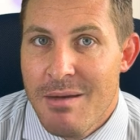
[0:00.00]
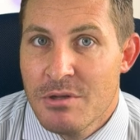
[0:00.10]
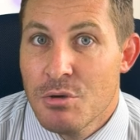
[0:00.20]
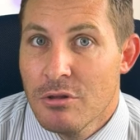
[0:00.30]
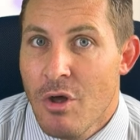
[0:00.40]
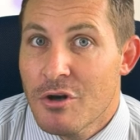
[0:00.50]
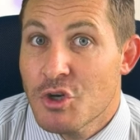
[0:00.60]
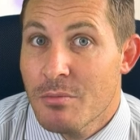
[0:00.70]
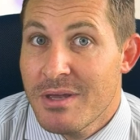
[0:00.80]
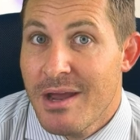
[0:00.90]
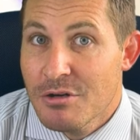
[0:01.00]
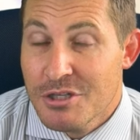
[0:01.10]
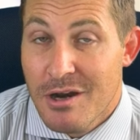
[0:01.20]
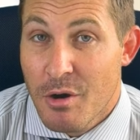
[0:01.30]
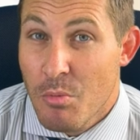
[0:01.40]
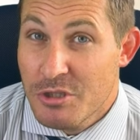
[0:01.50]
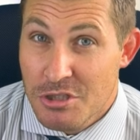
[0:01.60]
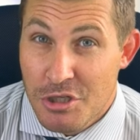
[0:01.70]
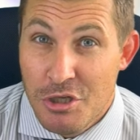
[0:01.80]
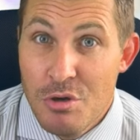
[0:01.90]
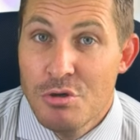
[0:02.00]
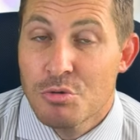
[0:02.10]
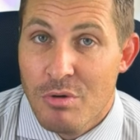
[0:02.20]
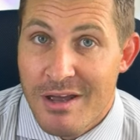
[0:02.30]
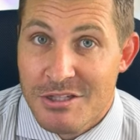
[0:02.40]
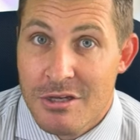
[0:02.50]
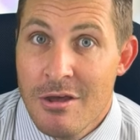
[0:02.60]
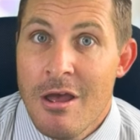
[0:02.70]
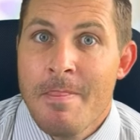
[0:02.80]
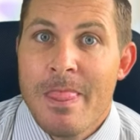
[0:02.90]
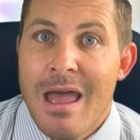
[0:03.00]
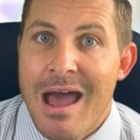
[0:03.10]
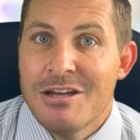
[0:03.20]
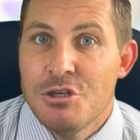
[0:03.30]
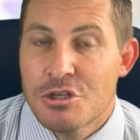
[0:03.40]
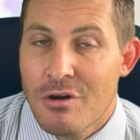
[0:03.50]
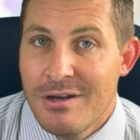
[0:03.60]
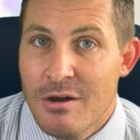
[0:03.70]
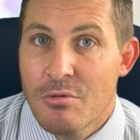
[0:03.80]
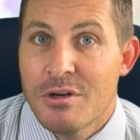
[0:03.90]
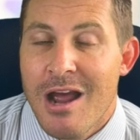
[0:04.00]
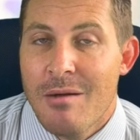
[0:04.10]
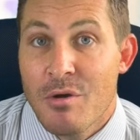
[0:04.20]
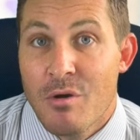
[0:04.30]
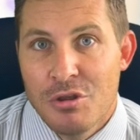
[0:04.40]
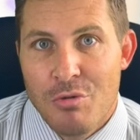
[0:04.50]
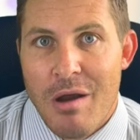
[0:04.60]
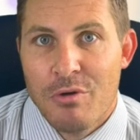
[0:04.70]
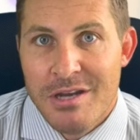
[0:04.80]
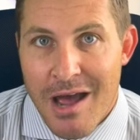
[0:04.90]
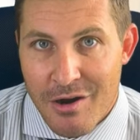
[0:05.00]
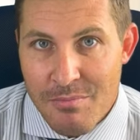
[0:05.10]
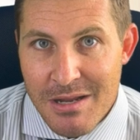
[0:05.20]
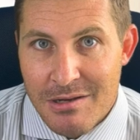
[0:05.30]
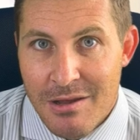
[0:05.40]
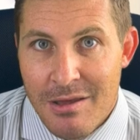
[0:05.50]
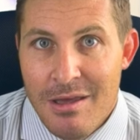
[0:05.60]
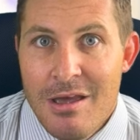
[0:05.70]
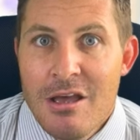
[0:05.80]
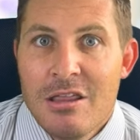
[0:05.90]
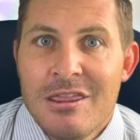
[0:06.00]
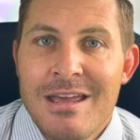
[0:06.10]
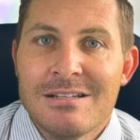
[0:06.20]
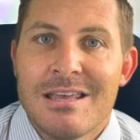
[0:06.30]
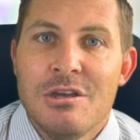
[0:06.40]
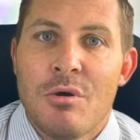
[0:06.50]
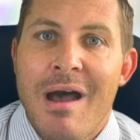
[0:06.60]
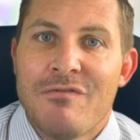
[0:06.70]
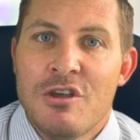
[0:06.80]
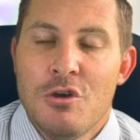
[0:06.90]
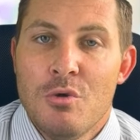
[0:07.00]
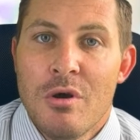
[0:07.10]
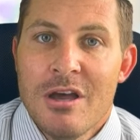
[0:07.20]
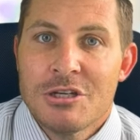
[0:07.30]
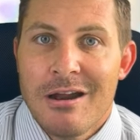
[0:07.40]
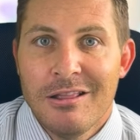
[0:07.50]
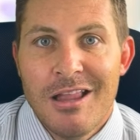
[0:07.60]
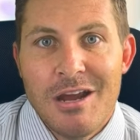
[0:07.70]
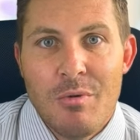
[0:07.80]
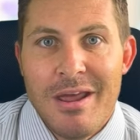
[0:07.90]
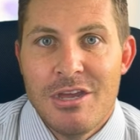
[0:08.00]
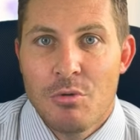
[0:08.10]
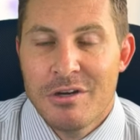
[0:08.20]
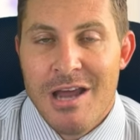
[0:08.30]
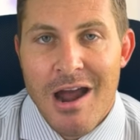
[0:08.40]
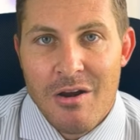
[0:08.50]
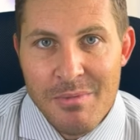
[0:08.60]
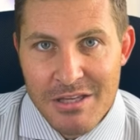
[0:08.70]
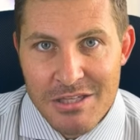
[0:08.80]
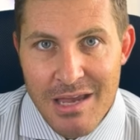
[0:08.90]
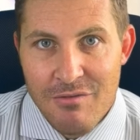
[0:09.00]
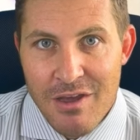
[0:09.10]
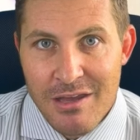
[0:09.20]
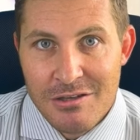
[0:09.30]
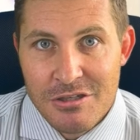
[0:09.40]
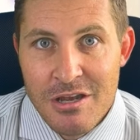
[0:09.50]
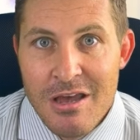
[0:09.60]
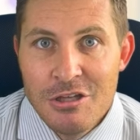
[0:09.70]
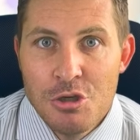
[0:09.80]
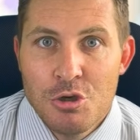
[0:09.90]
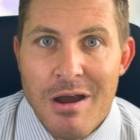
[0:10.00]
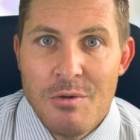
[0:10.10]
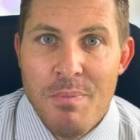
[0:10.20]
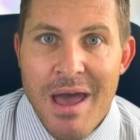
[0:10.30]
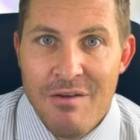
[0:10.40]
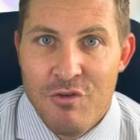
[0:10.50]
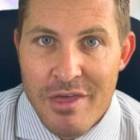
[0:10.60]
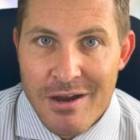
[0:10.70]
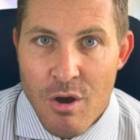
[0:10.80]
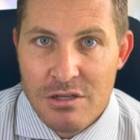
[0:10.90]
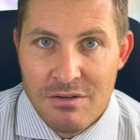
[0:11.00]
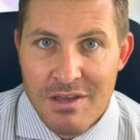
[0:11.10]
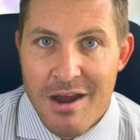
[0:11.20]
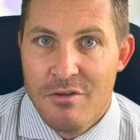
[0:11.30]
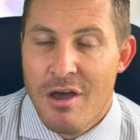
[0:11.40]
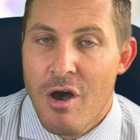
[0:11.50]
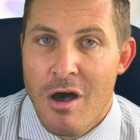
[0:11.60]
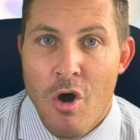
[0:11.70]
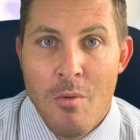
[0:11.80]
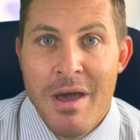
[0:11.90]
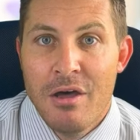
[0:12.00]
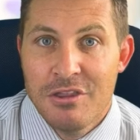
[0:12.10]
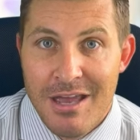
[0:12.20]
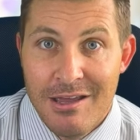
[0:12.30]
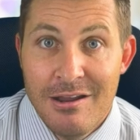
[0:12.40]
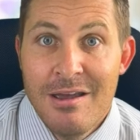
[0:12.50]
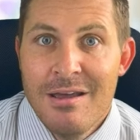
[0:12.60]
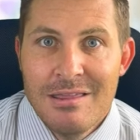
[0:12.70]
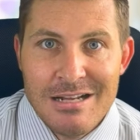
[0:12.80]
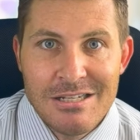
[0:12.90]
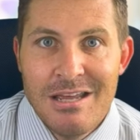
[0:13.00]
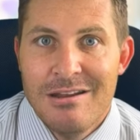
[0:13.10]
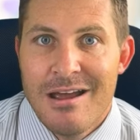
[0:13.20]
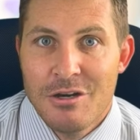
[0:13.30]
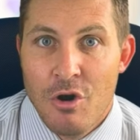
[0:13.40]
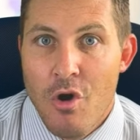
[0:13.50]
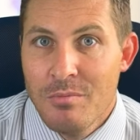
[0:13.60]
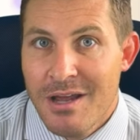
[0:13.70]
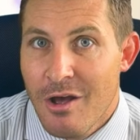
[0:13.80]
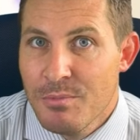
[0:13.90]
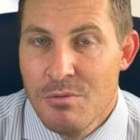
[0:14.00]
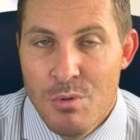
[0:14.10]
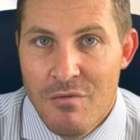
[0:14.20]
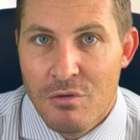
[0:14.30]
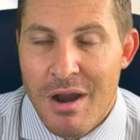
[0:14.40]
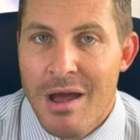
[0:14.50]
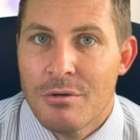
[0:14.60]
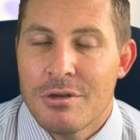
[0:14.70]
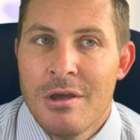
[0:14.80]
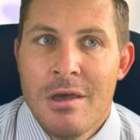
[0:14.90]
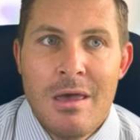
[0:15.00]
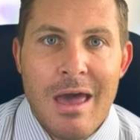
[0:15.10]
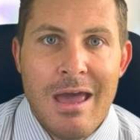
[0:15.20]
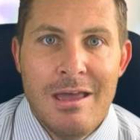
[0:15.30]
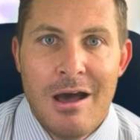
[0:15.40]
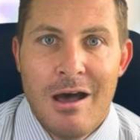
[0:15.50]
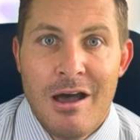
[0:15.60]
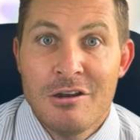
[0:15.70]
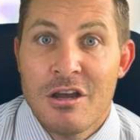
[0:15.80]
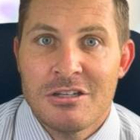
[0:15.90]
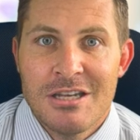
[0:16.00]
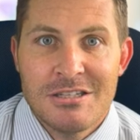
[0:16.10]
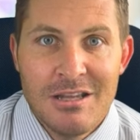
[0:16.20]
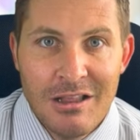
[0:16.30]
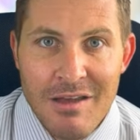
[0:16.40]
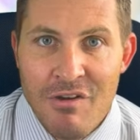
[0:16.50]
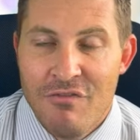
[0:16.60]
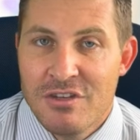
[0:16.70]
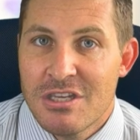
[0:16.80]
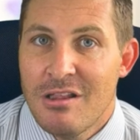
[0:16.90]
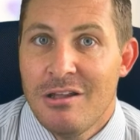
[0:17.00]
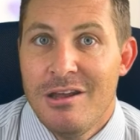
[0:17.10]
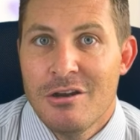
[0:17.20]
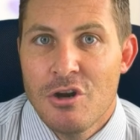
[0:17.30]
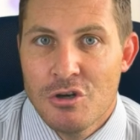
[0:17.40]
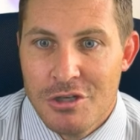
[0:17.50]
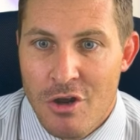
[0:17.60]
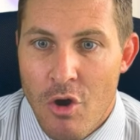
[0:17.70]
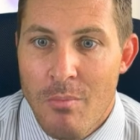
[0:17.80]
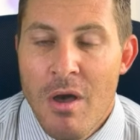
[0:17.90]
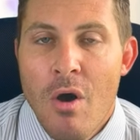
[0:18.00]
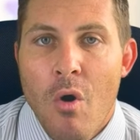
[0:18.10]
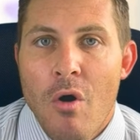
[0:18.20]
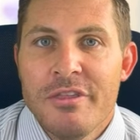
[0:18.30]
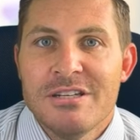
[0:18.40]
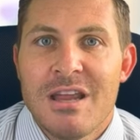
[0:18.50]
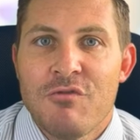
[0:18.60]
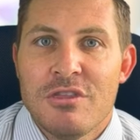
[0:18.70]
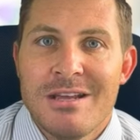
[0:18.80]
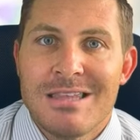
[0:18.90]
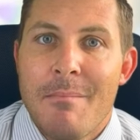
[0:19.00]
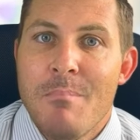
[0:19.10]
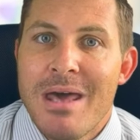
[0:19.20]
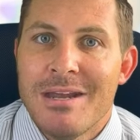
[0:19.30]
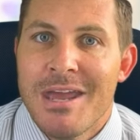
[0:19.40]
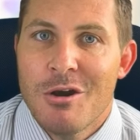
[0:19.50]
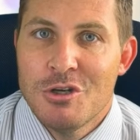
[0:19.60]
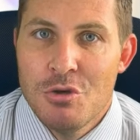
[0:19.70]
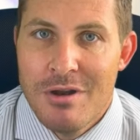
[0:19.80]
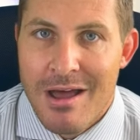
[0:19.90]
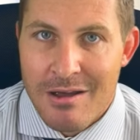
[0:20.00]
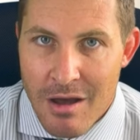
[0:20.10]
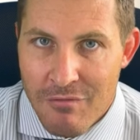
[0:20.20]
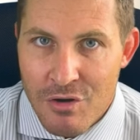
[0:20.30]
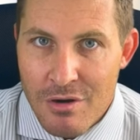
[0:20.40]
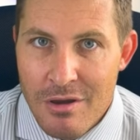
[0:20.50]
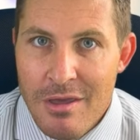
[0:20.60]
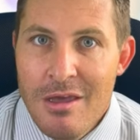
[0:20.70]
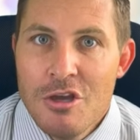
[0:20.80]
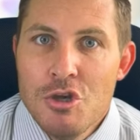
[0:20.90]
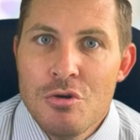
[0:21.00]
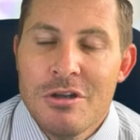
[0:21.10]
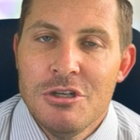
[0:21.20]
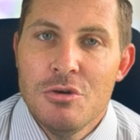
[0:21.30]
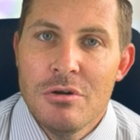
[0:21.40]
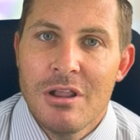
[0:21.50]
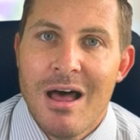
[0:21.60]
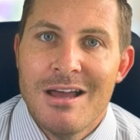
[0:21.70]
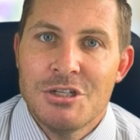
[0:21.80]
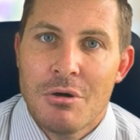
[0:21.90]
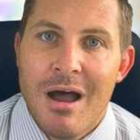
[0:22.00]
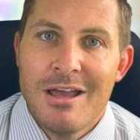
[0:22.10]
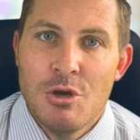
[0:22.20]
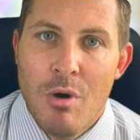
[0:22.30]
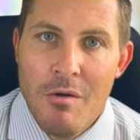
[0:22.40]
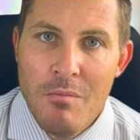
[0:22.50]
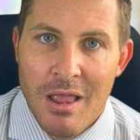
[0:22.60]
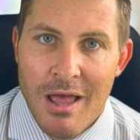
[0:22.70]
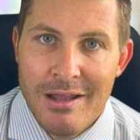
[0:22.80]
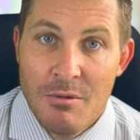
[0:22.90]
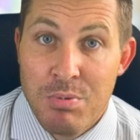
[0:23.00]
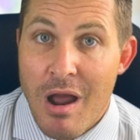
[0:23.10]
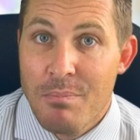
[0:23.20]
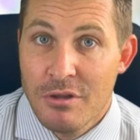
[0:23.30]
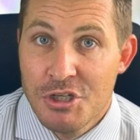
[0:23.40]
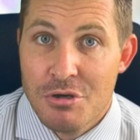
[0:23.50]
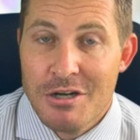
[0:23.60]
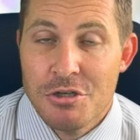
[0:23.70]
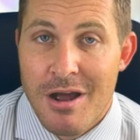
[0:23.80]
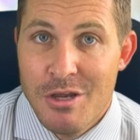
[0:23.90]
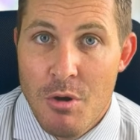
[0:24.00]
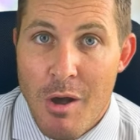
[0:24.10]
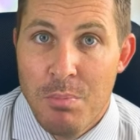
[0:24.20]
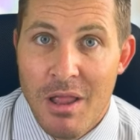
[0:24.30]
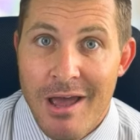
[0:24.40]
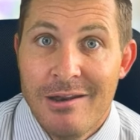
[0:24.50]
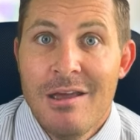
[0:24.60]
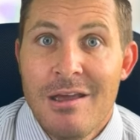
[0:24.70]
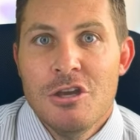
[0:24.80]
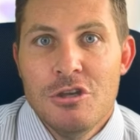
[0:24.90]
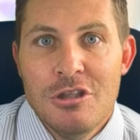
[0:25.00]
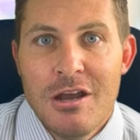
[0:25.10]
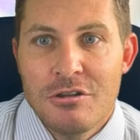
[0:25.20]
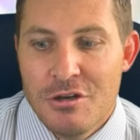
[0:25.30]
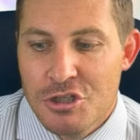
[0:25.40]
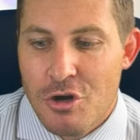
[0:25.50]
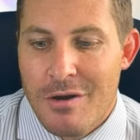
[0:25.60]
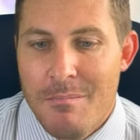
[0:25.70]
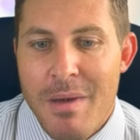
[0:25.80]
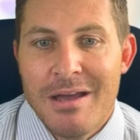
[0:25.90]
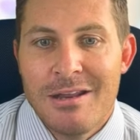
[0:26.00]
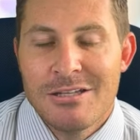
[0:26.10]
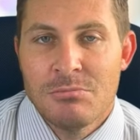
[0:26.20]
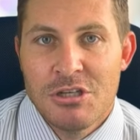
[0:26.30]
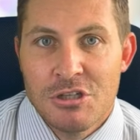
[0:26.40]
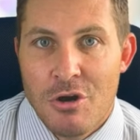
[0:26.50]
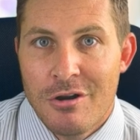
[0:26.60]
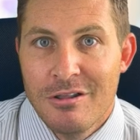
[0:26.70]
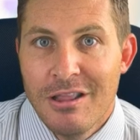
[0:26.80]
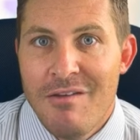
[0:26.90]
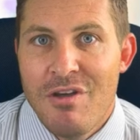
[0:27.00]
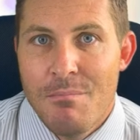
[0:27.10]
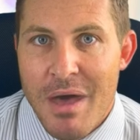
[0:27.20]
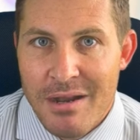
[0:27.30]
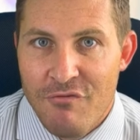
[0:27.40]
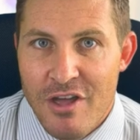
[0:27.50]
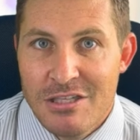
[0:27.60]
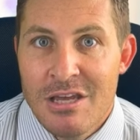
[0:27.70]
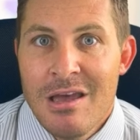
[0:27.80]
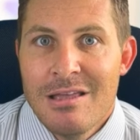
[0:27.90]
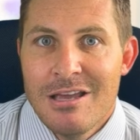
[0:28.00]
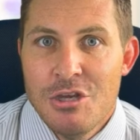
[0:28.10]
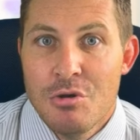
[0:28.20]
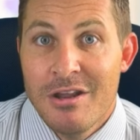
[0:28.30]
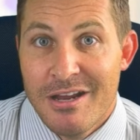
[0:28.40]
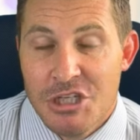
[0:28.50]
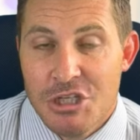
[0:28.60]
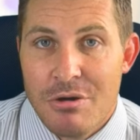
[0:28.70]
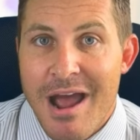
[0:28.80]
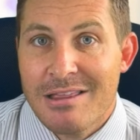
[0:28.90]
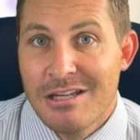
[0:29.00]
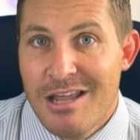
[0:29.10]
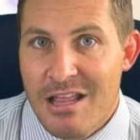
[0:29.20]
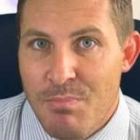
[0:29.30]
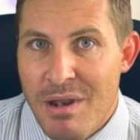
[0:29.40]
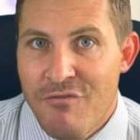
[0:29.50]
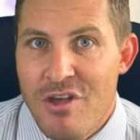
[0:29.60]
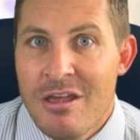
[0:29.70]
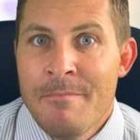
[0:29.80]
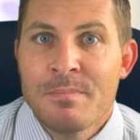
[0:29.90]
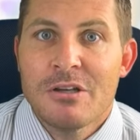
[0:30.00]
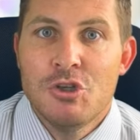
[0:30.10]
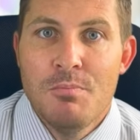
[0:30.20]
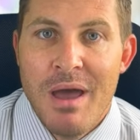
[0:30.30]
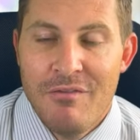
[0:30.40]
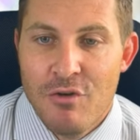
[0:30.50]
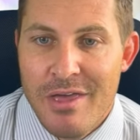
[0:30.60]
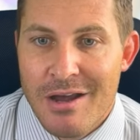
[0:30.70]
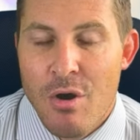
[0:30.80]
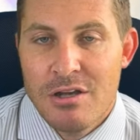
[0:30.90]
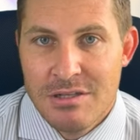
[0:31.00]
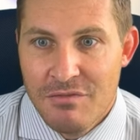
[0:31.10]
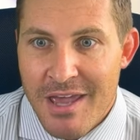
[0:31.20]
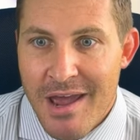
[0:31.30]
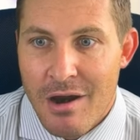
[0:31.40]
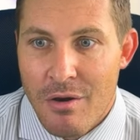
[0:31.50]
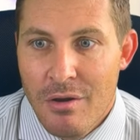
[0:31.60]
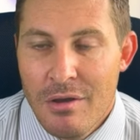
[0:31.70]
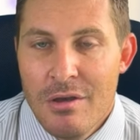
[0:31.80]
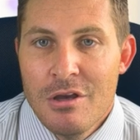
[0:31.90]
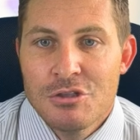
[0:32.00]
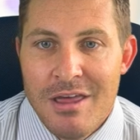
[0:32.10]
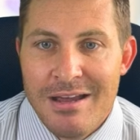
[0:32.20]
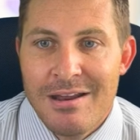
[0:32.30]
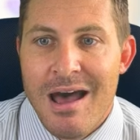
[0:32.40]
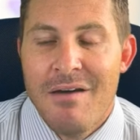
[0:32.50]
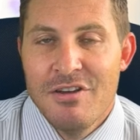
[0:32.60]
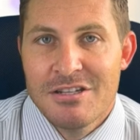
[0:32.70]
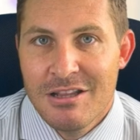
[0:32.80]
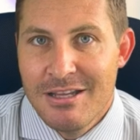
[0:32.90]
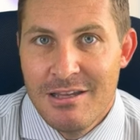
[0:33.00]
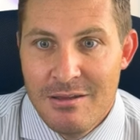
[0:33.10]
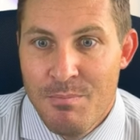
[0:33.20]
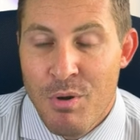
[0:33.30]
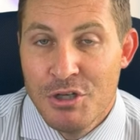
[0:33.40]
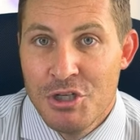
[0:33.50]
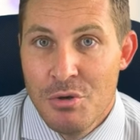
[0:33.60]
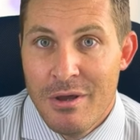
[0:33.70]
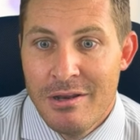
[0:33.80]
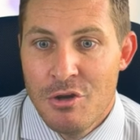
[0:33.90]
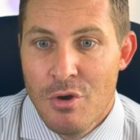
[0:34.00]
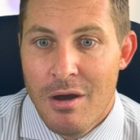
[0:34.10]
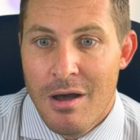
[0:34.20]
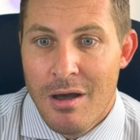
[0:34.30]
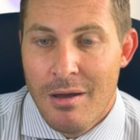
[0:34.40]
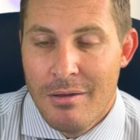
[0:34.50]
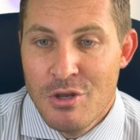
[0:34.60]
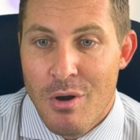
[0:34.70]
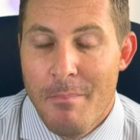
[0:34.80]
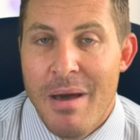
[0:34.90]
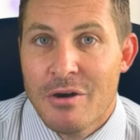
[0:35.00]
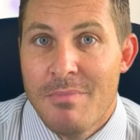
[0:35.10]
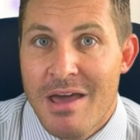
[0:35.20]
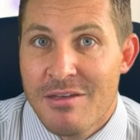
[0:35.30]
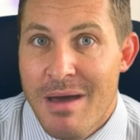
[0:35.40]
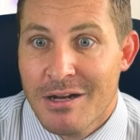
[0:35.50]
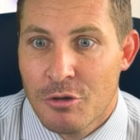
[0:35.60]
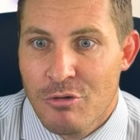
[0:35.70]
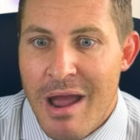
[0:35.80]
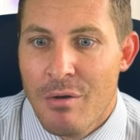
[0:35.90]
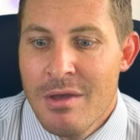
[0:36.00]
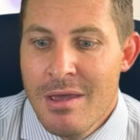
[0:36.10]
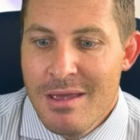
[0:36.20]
into a long-term care scenario, which is a huge risk as you start nearing retirement or throughout retirement, things that you don't have to try to liquidate your retirement savings to try to pay for that cost of care. The, a home health aid that's needed at your home to help you move around, a uh, assisted living facility, a nursing home, all these different things that Medicare do not cover, you could utilize your I U L plan, a properly structured I U L plan. There, there's certain mechanisms and certain living benefits that you could extract the death benefit to pay for that cost of care. So that could obviously put you into a, you know, a better mathematical route,